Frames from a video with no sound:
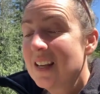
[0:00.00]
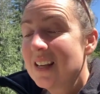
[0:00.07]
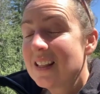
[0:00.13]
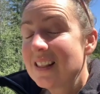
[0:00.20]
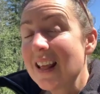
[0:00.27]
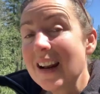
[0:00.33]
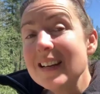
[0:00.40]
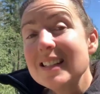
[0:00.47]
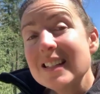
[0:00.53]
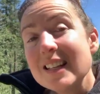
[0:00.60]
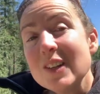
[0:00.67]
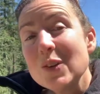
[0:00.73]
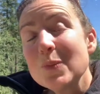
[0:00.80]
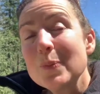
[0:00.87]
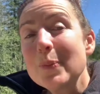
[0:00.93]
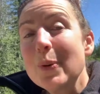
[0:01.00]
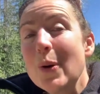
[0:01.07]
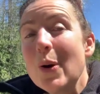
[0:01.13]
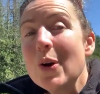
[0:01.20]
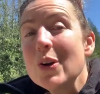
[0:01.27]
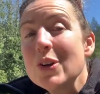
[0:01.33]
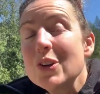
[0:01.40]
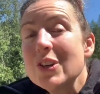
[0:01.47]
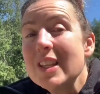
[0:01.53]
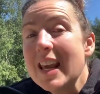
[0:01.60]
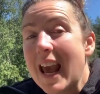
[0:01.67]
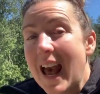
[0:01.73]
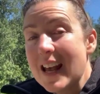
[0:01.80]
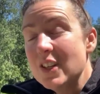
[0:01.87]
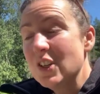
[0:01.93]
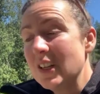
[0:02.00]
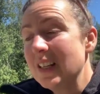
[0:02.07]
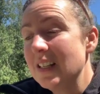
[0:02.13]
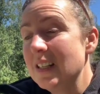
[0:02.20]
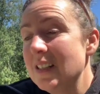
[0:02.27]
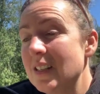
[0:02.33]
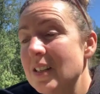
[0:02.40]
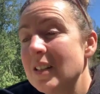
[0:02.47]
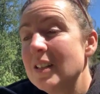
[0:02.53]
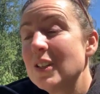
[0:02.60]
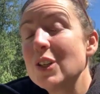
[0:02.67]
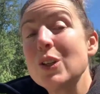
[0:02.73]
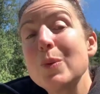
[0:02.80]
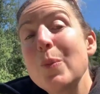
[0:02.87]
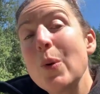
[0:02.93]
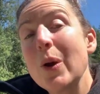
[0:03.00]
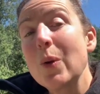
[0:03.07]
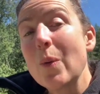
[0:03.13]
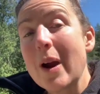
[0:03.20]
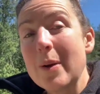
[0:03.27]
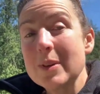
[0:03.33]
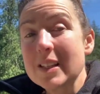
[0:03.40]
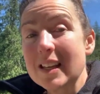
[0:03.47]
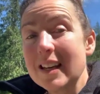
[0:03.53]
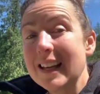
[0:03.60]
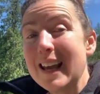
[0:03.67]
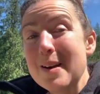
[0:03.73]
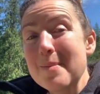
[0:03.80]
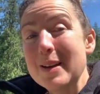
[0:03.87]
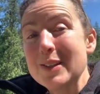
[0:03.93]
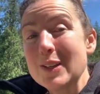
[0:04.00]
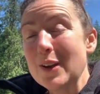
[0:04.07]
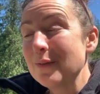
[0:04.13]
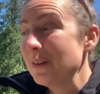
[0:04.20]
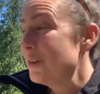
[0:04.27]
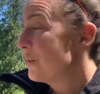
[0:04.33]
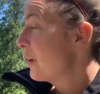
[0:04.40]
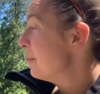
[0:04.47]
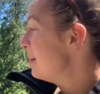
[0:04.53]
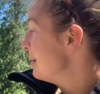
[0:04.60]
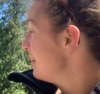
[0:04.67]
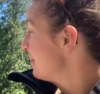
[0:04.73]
that I didn't push the edges to the point where I was going to get myself in trouble.